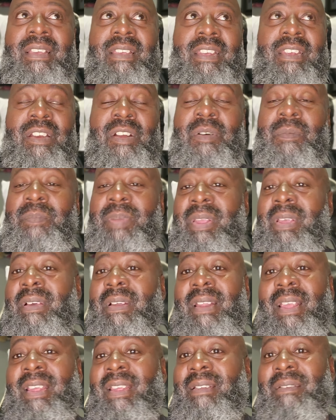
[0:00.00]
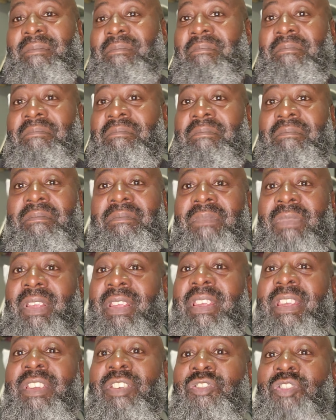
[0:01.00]
You know, Bill ain't,
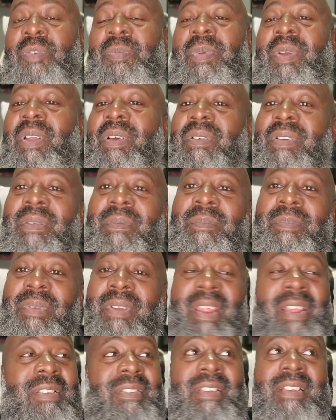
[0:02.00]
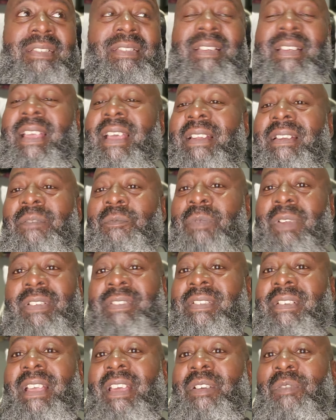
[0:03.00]
he ain't tripping on it, but that's the kind
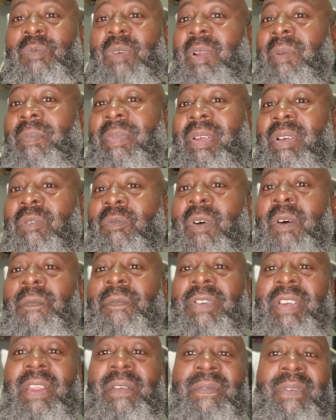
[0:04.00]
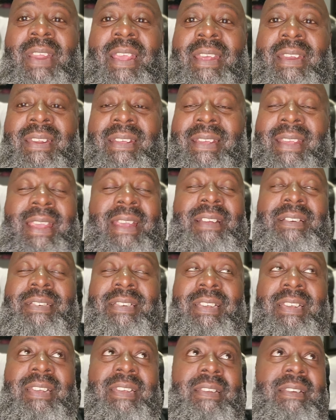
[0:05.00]
of work Bill want for Devin Haney,
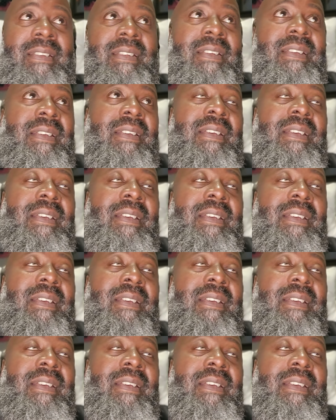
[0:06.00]
guaranteed.